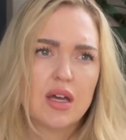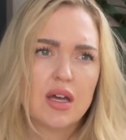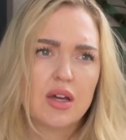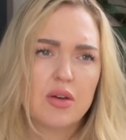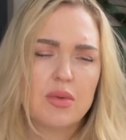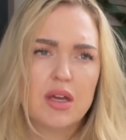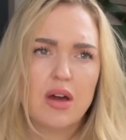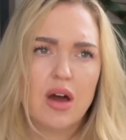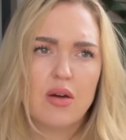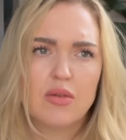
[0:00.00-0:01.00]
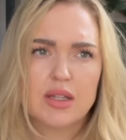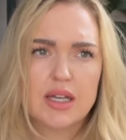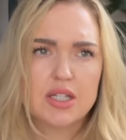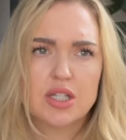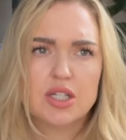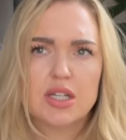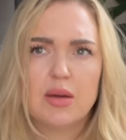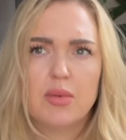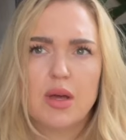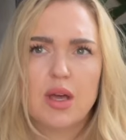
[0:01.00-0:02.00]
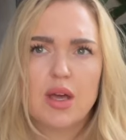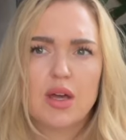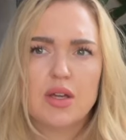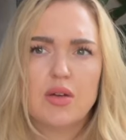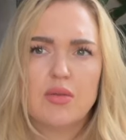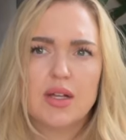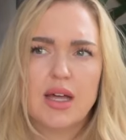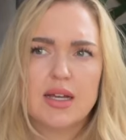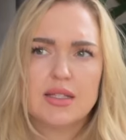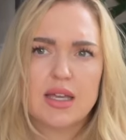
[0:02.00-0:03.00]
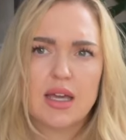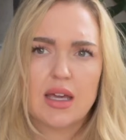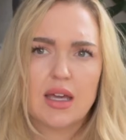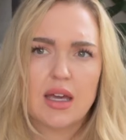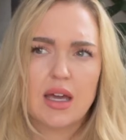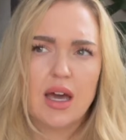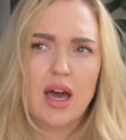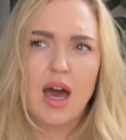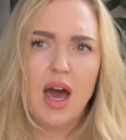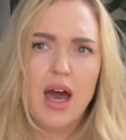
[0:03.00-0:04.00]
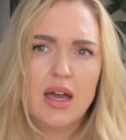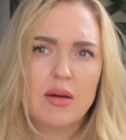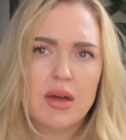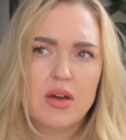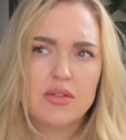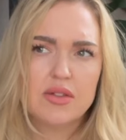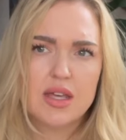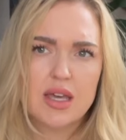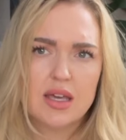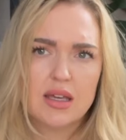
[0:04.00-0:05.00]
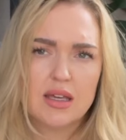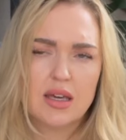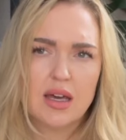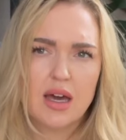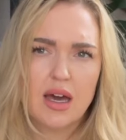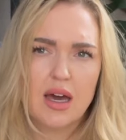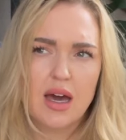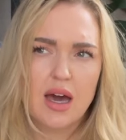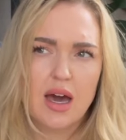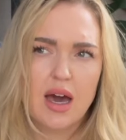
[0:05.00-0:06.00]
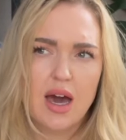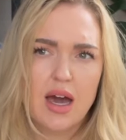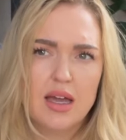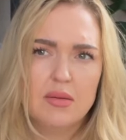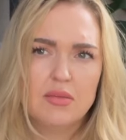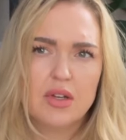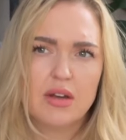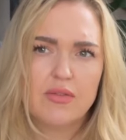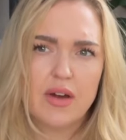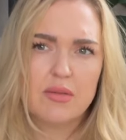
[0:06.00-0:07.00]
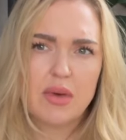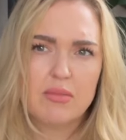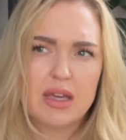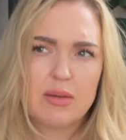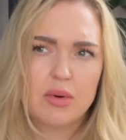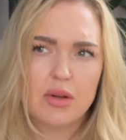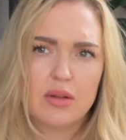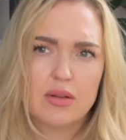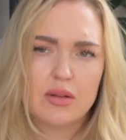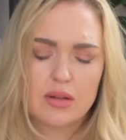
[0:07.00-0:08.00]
It could be a relationship. You're realizing, I got my own thing. I'm going to find my people.